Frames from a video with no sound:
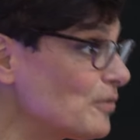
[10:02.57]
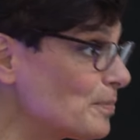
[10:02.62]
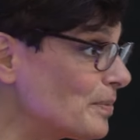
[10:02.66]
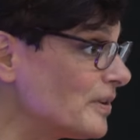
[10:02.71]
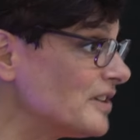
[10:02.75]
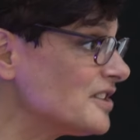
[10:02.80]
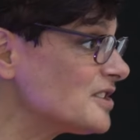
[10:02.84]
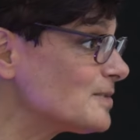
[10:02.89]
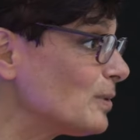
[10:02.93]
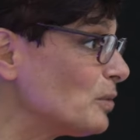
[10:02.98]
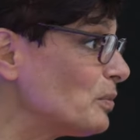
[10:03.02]
a
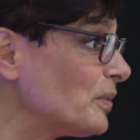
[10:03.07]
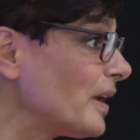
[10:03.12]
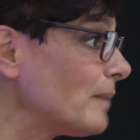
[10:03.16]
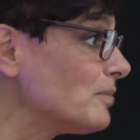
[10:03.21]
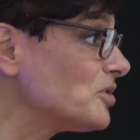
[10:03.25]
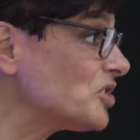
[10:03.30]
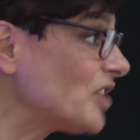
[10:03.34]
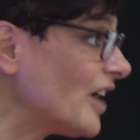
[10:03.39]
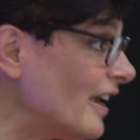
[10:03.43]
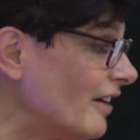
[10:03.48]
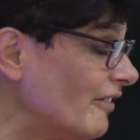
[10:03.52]
principle when I'm
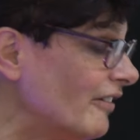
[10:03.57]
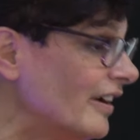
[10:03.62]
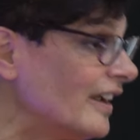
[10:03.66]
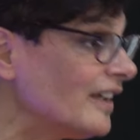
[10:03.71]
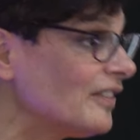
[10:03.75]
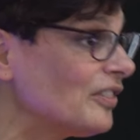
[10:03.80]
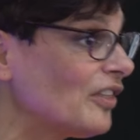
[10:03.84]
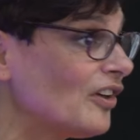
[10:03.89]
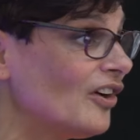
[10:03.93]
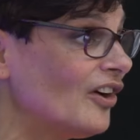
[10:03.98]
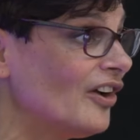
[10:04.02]

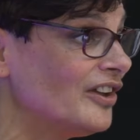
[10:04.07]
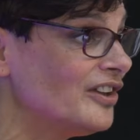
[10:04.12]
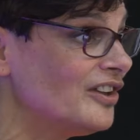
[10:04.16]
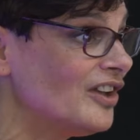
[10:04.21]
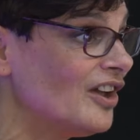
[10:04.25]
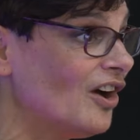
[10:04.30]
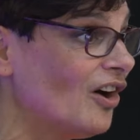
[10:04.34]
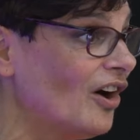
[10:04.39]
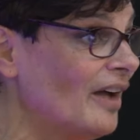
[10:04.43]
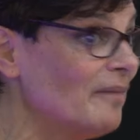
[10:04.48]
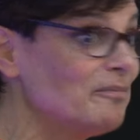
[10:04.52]
chairing that I
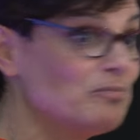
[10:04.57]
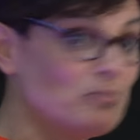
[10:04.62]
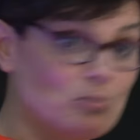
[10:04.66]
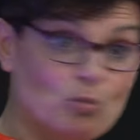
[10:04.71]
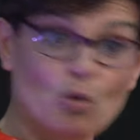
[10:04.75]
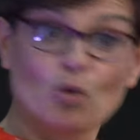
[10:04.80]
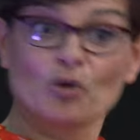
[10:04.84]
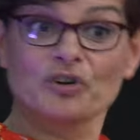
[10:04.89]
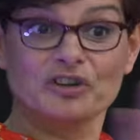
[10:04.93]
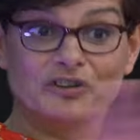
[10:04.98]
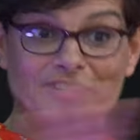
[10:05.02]

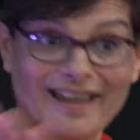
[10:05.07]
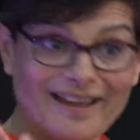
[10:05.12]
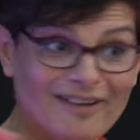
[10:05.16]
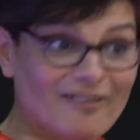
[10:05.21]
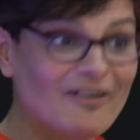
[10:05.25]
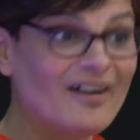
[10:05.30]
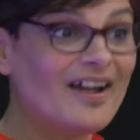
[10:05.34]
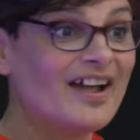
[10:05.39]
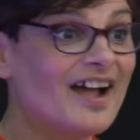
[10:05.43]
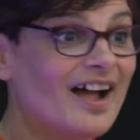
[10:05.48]
warn you now,